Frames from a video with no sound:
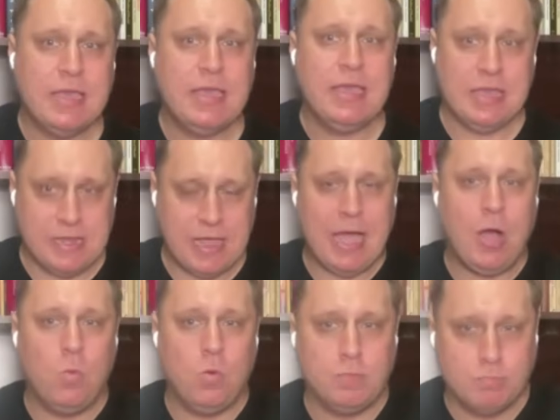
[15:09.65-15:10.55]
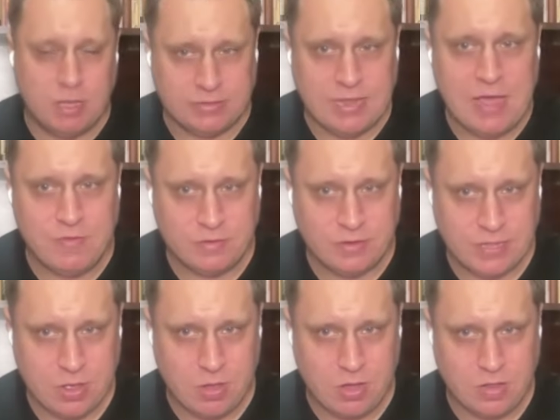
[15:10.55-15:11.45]
and now would malevolently
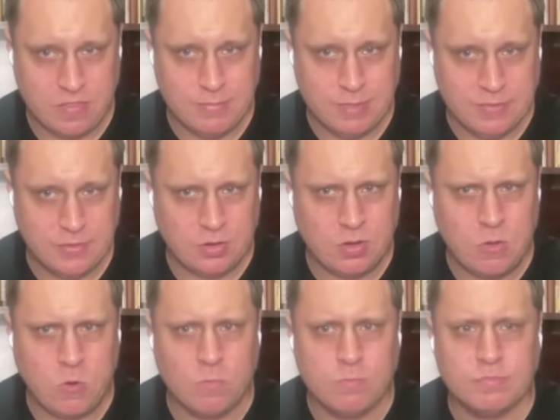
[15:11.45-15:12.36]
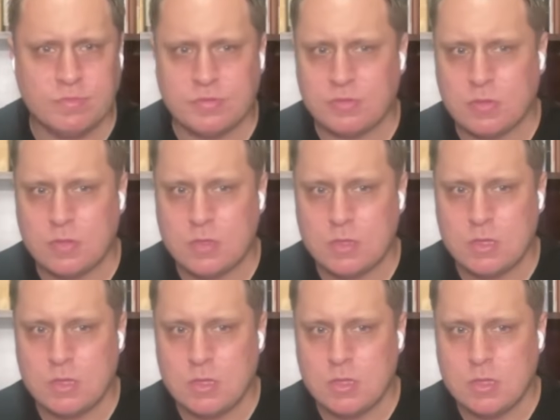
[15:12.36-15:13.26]
haunt them in their homes.
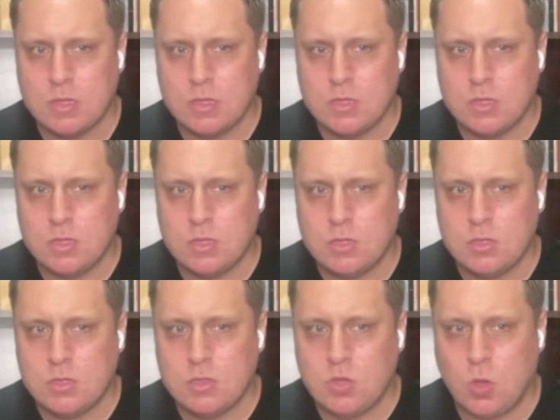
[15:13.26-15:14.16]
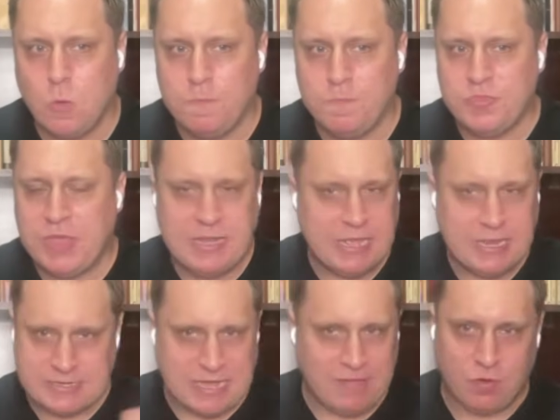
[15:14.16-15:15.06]
So they
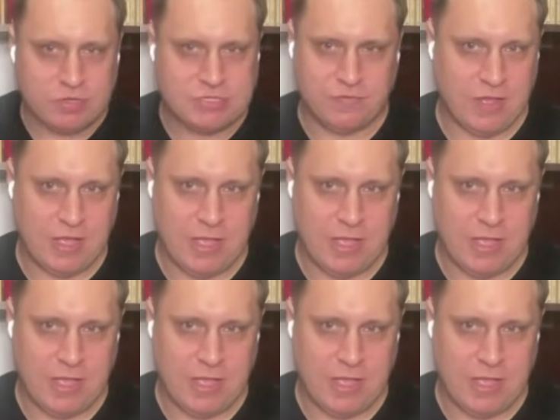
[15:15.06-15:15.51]
didn't diversify.